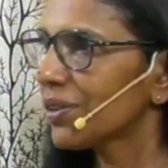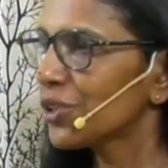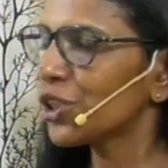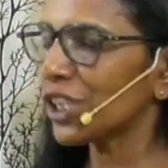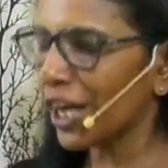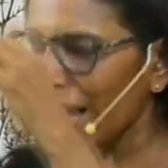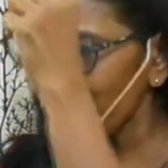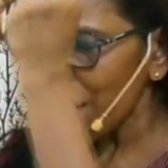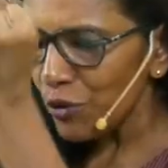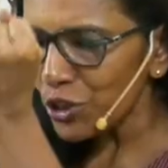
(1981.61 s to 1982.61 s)
You should
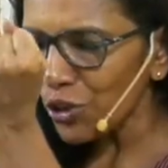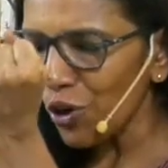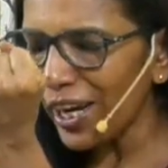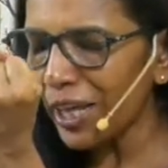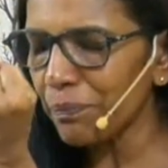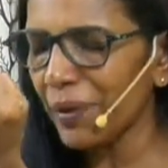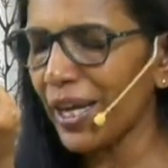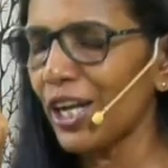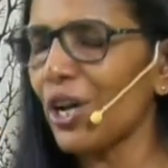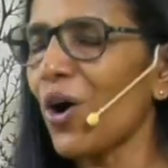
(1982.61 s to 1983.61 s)
cry out to God and
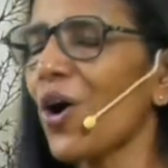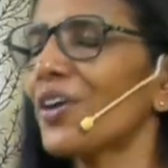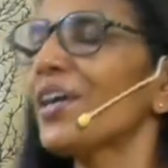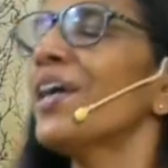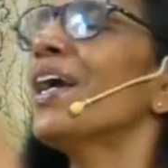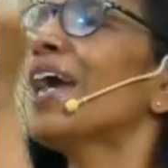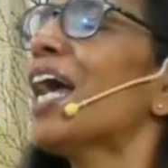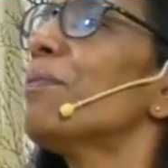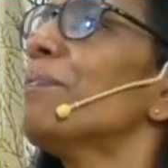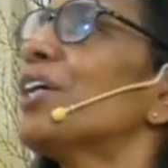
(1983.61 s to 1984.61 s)
pray, Lord,
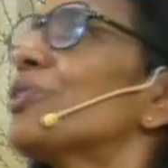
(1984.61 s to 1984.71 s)
help me